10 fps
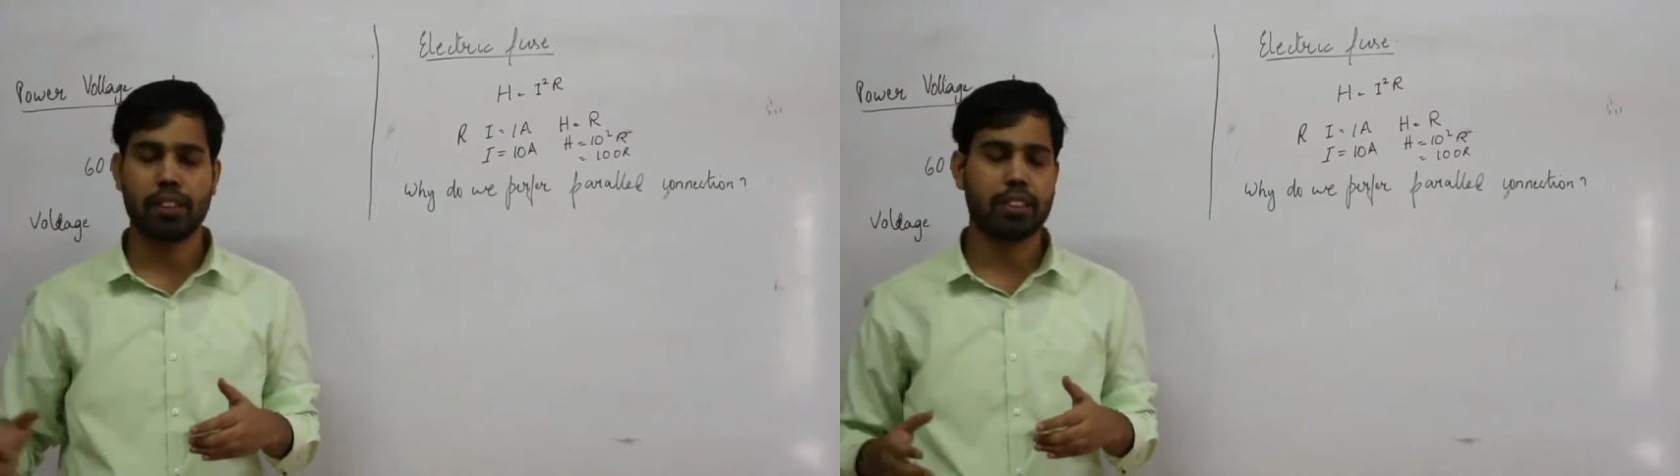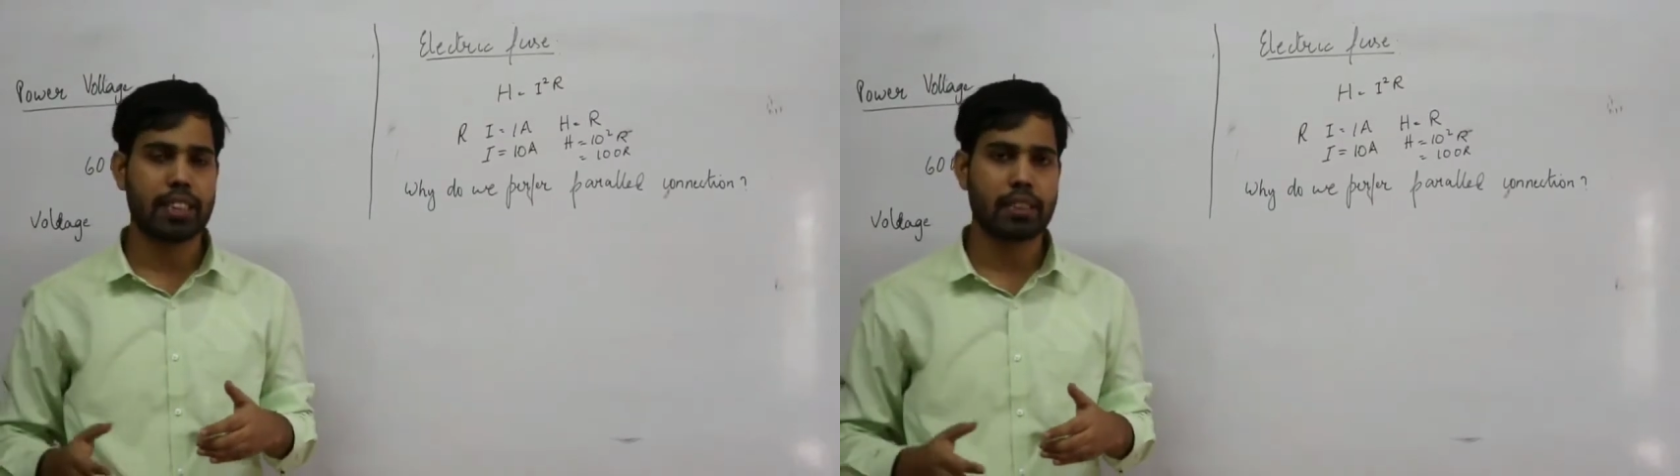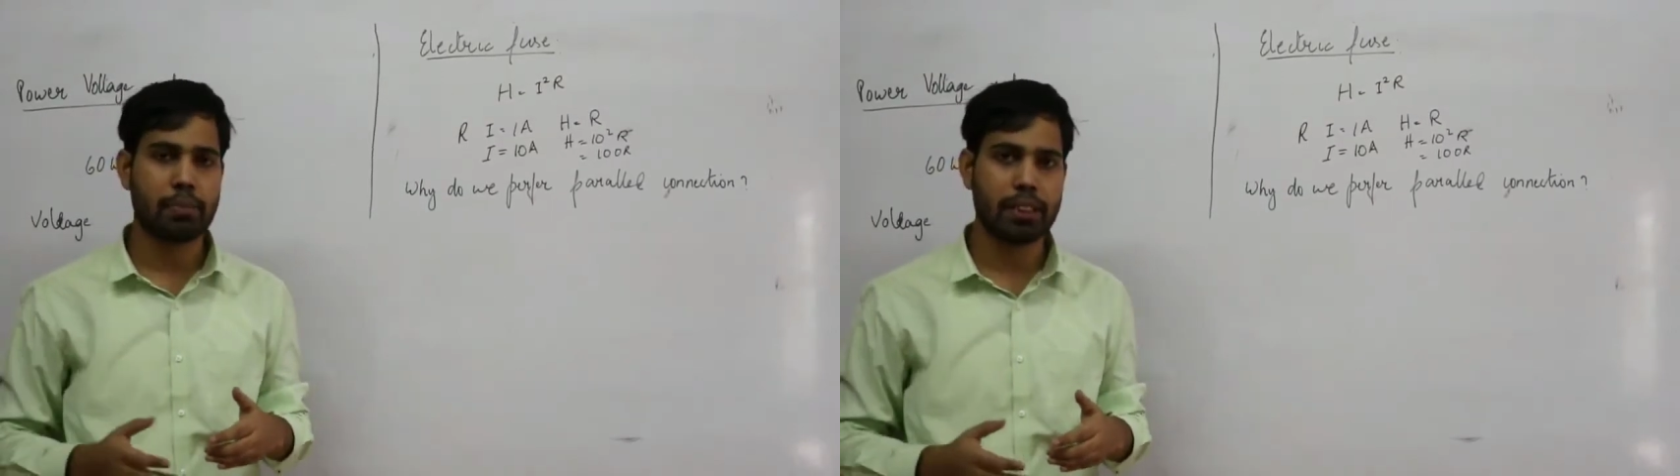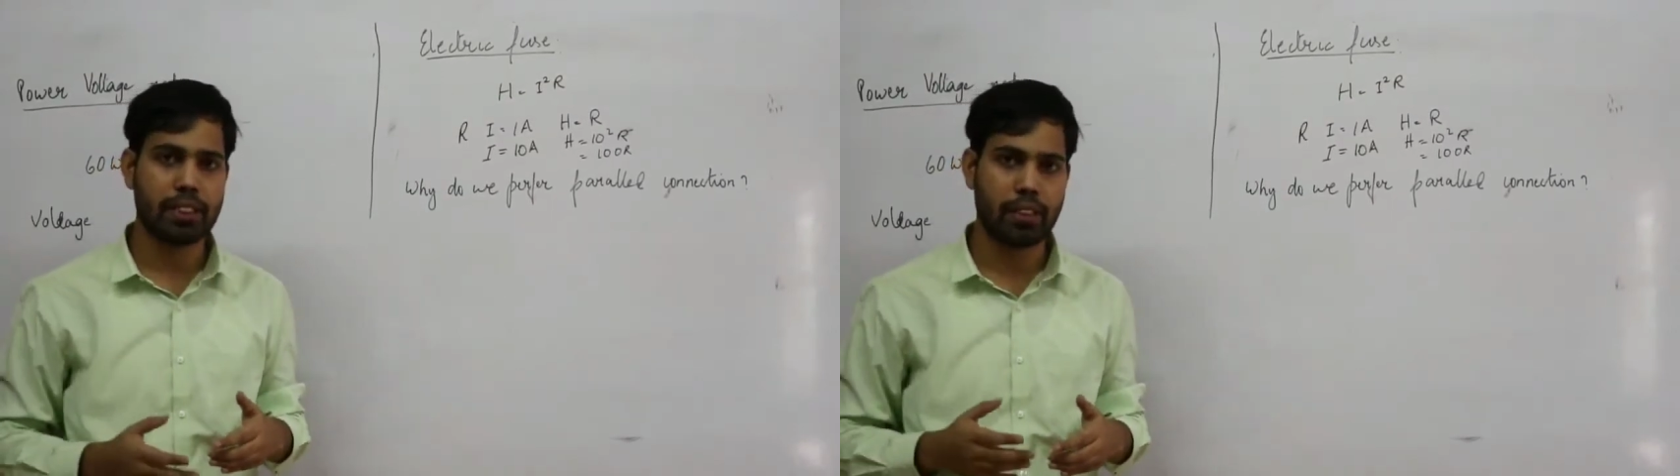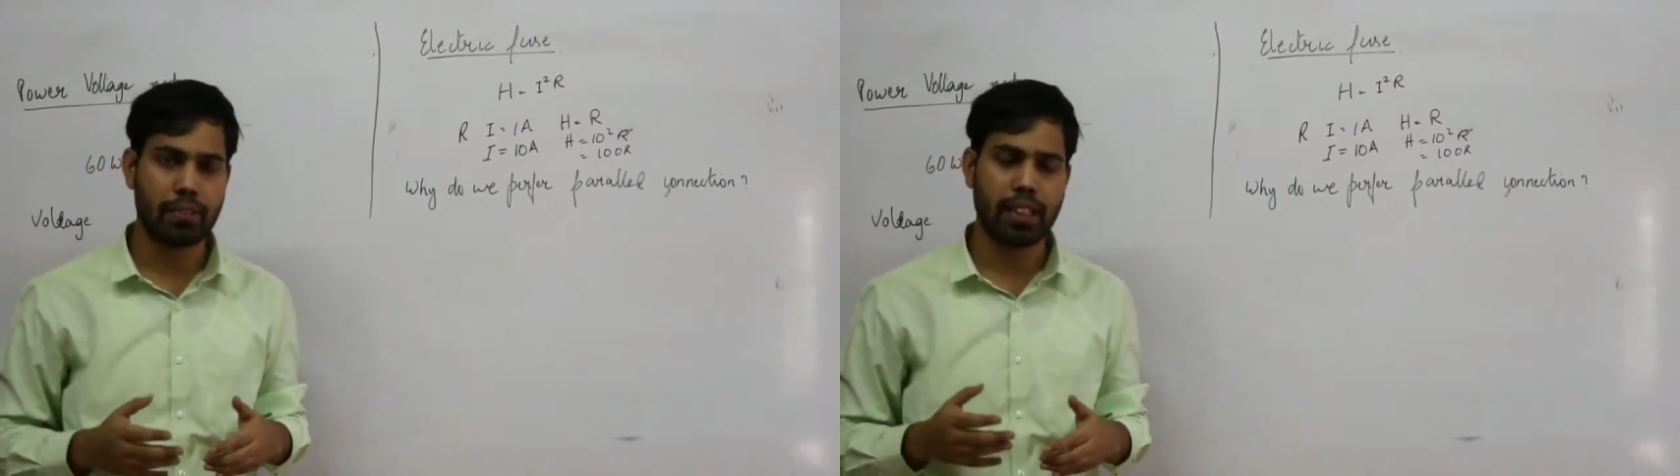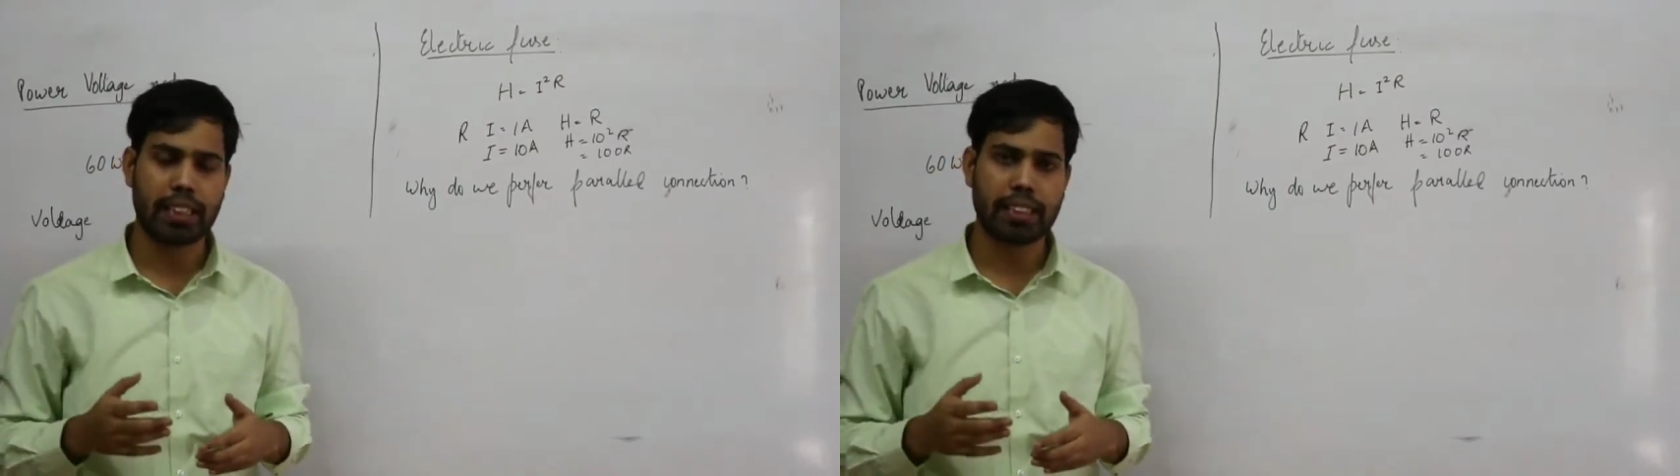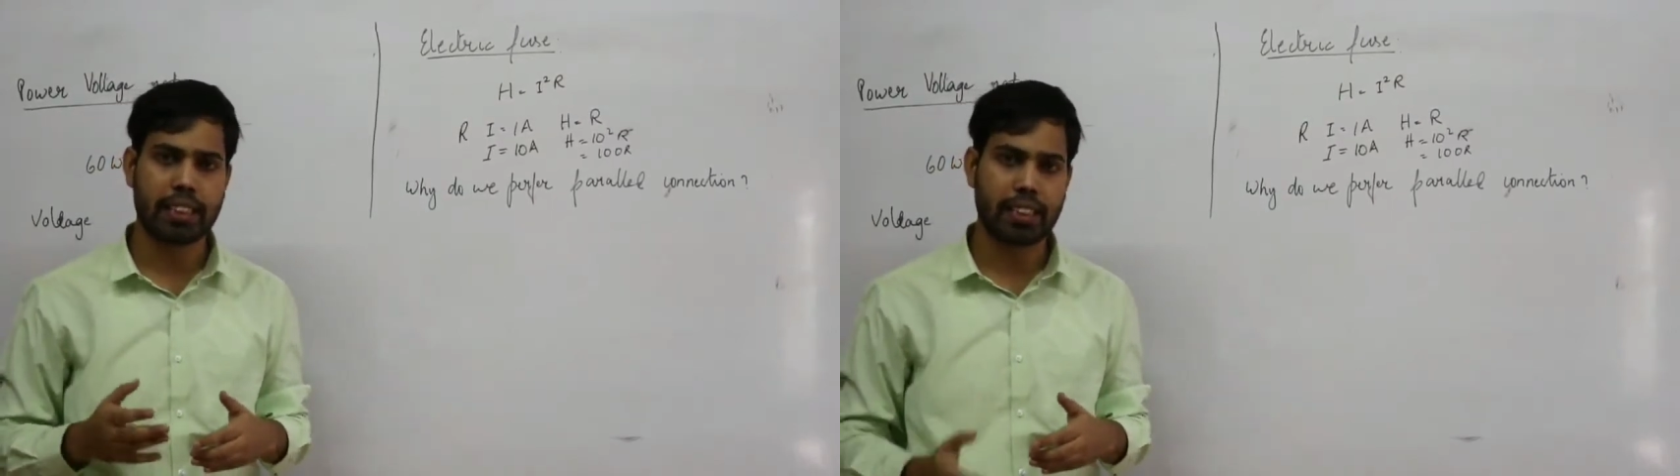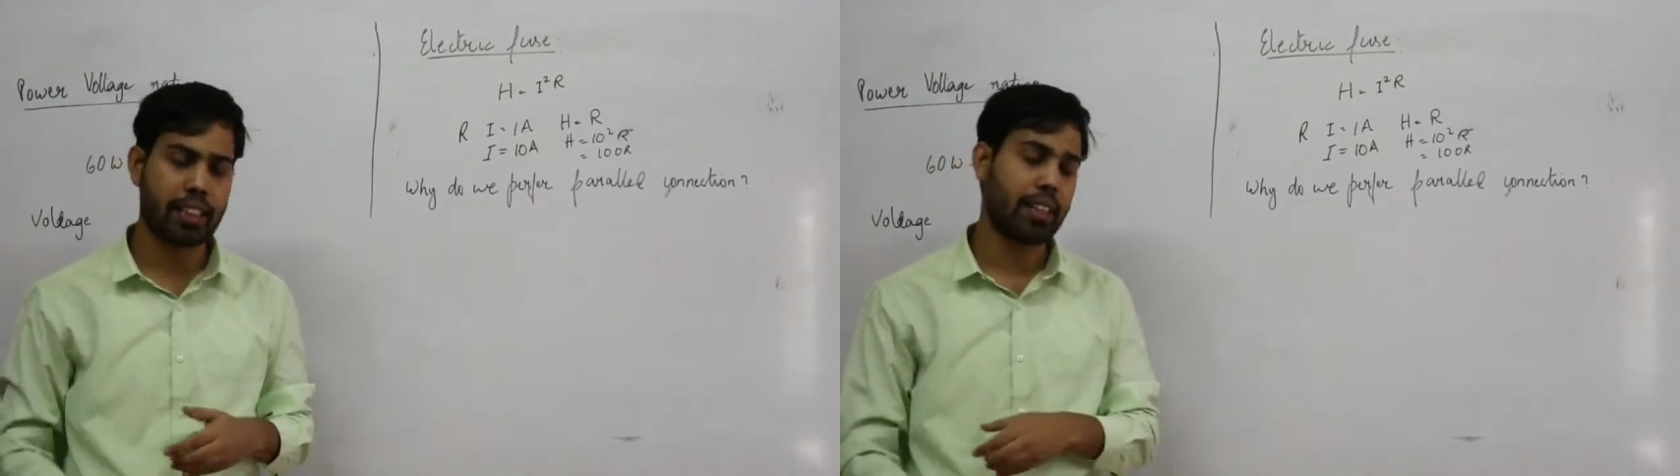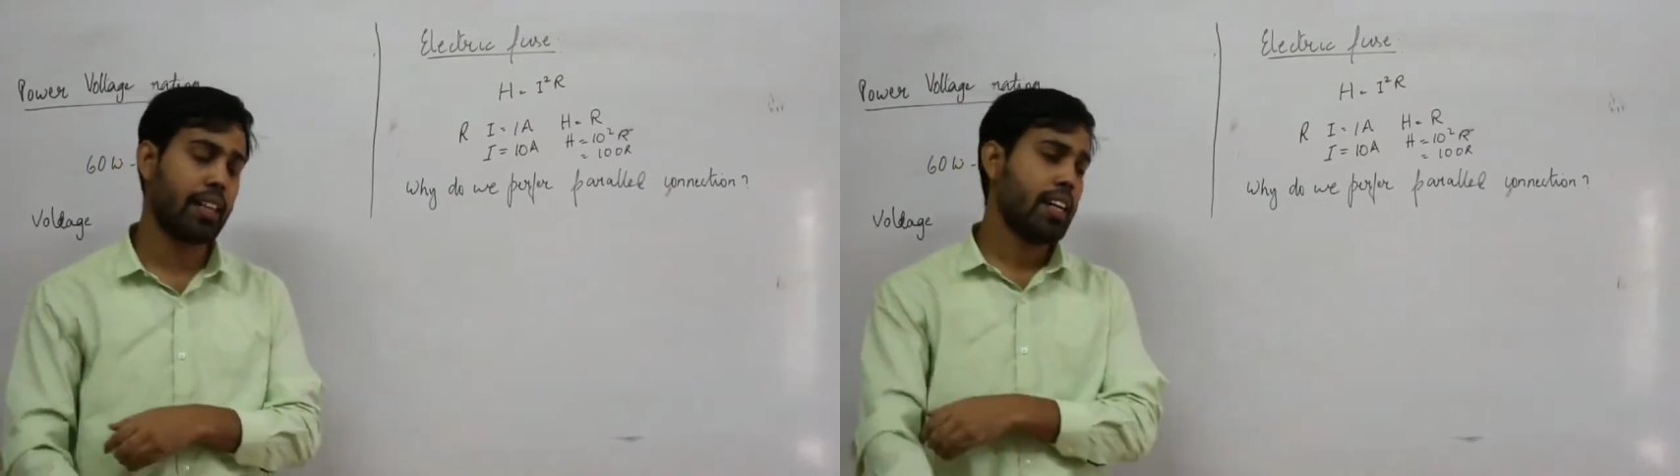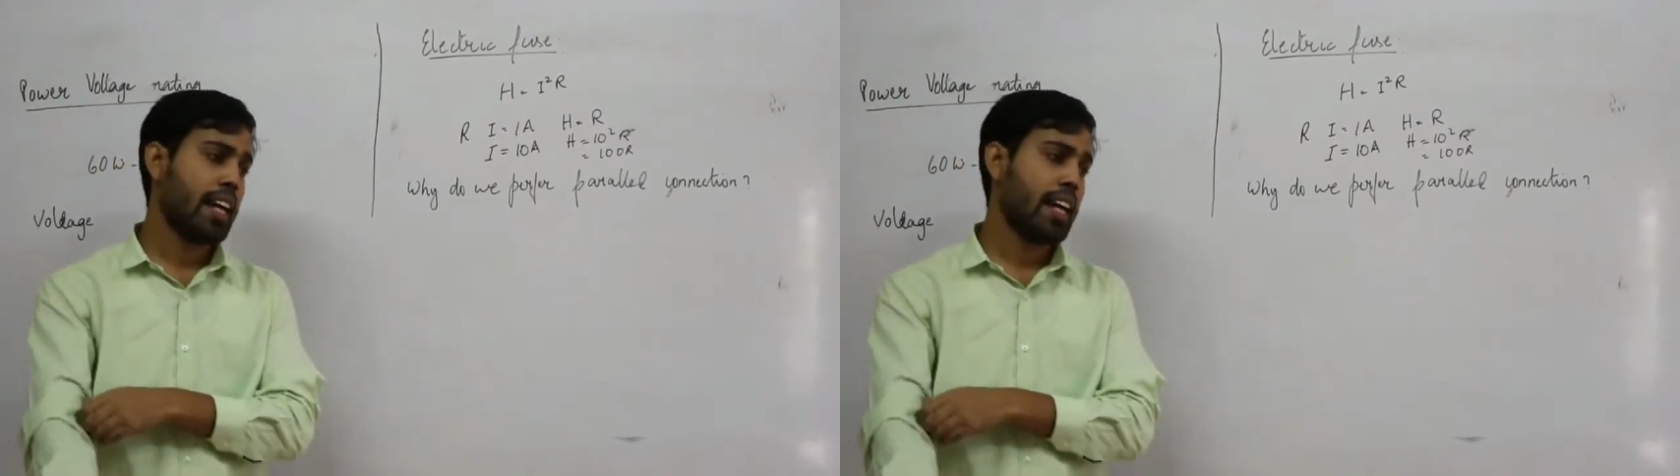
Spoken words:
transmission of electric current,